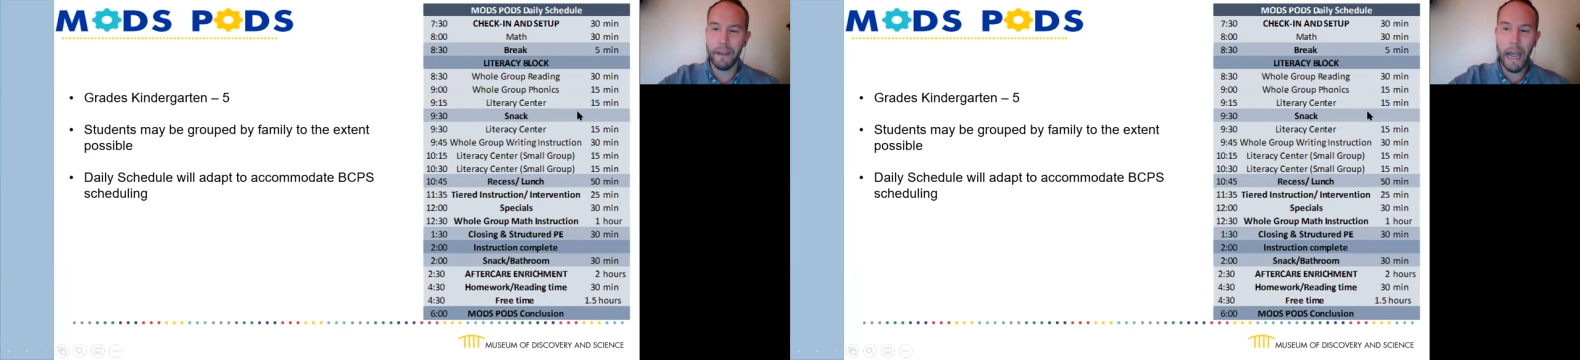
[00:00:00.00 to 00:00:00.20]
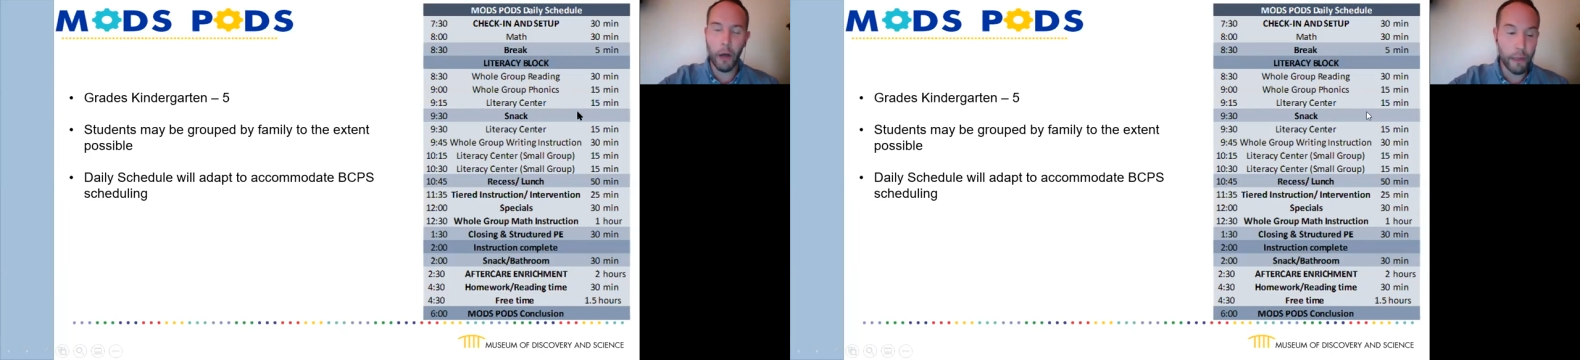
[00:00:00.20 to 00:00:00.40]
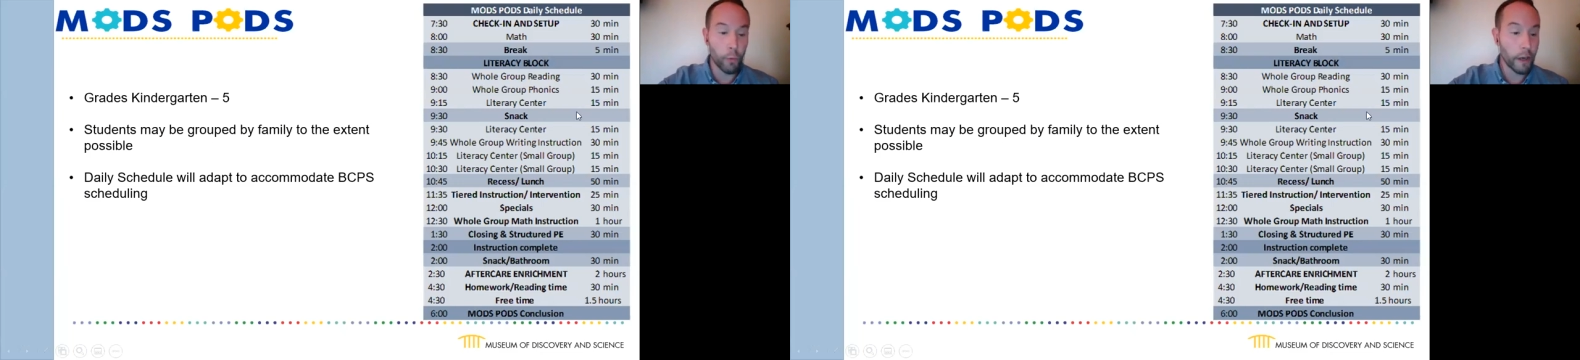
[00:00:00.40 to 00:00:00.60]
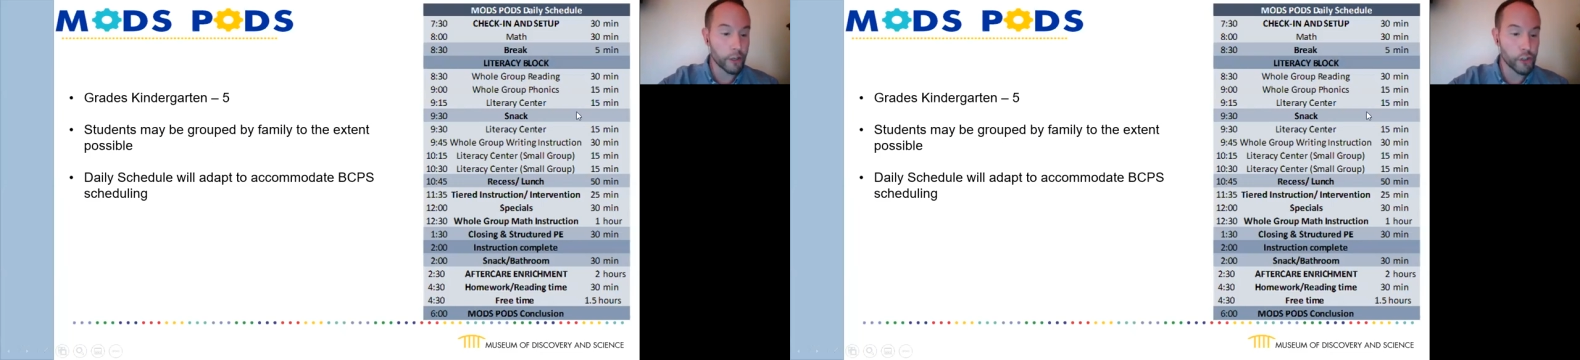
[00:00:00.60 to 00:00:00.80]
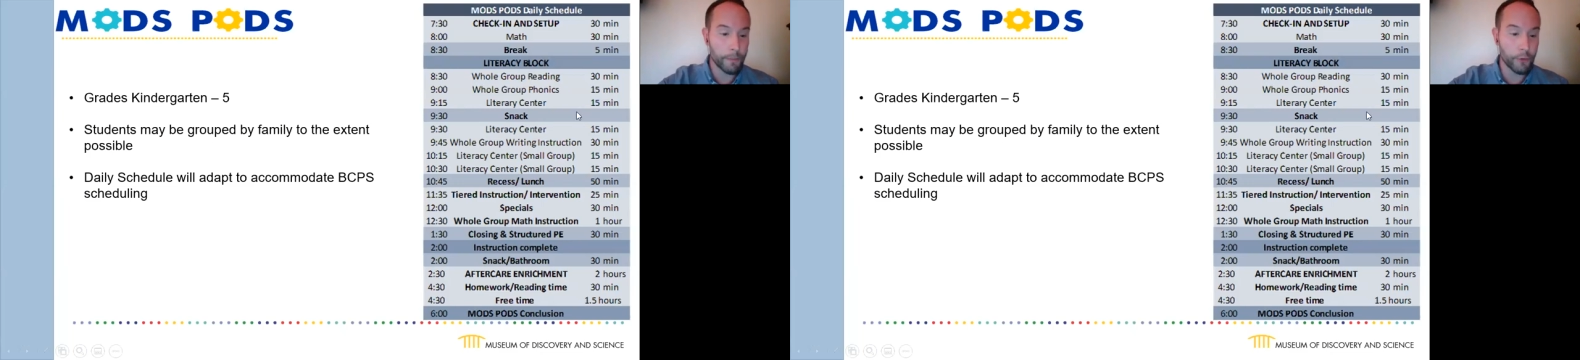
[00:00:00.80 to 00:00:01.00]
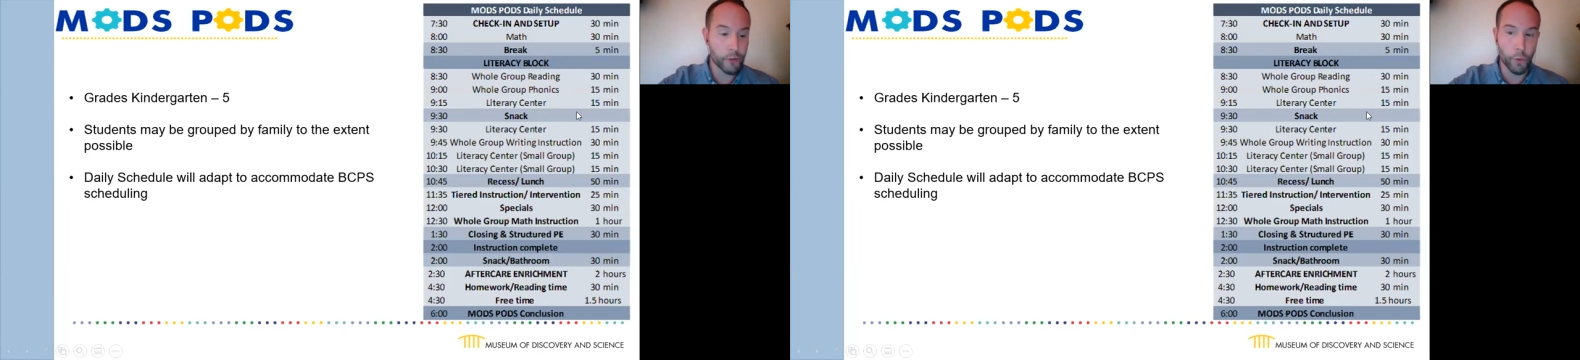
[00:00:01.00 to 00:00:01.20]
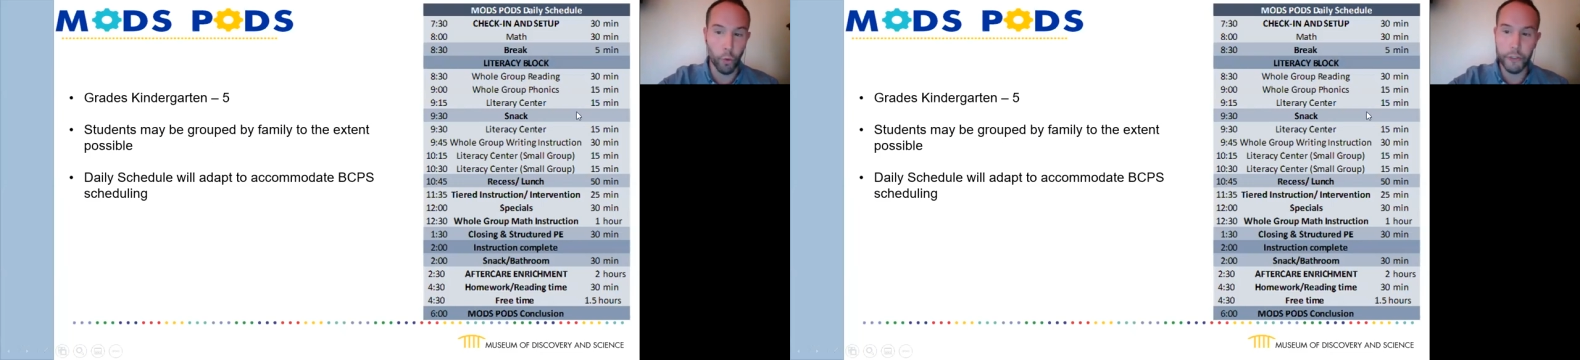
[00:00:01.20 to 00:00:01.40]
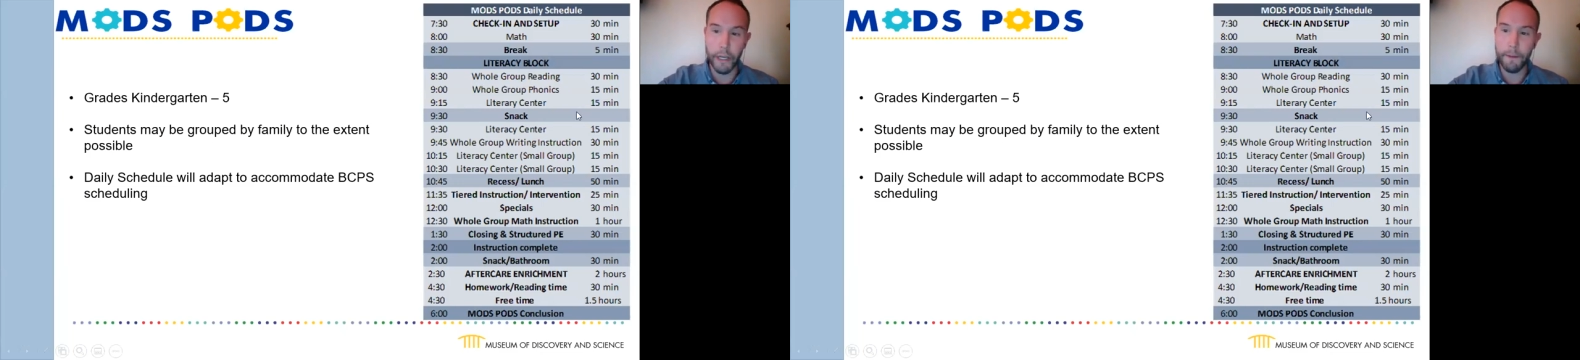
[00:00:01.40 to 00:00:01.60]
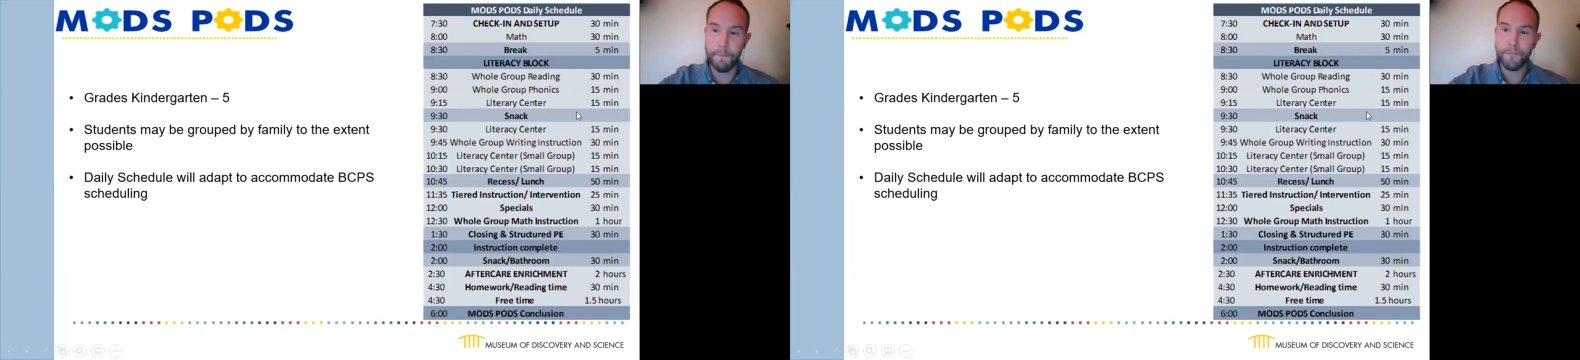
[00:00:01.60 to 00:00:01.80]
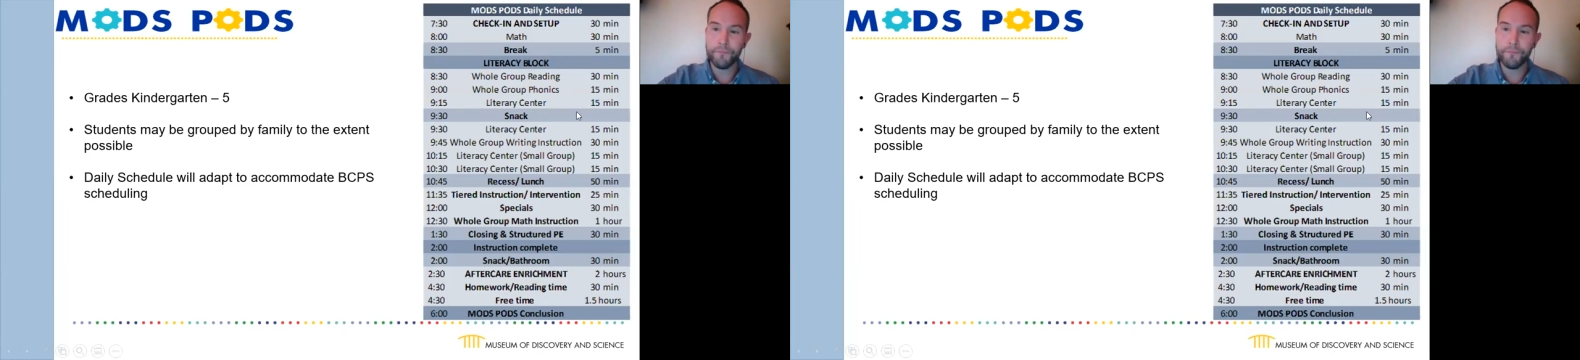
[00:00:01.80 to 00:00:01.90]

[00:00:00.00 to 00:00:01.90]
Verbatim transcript: how they want to shape their school day.